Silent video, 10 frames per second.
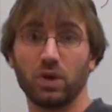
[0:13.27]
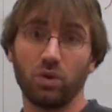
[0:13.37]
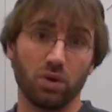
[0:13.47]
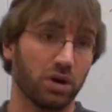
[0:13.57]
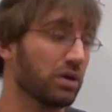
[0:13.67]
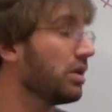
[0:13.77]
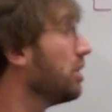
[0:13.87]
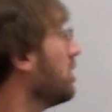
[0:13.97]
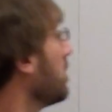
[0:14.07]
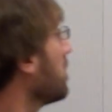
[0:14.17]
or
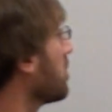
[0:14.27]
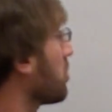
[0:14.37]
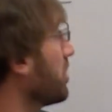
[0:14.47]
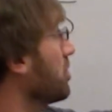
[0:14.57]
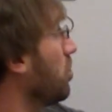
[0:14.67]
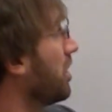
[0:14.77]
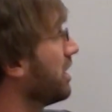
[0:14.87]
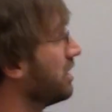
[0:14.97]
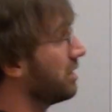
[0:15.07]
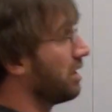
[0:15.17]

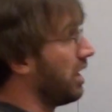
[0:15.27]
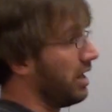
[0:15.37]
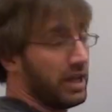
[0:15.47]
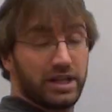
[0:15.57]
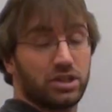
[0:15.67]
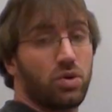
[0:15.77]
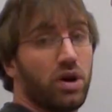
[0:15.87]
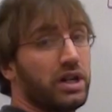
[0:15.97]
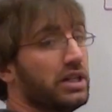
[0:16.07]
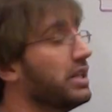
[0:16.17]
320 as a
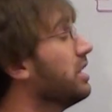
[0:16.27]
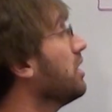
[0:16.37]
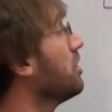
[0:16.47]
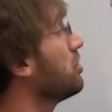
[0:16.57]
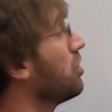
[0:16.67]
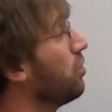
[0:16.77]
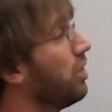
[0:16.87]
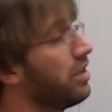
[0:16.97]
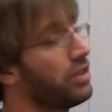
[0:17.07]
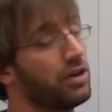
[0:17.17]
quantity to the
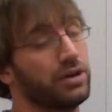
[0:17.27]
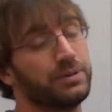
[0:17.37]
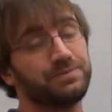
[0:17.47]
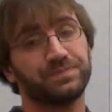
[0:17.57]
1/3.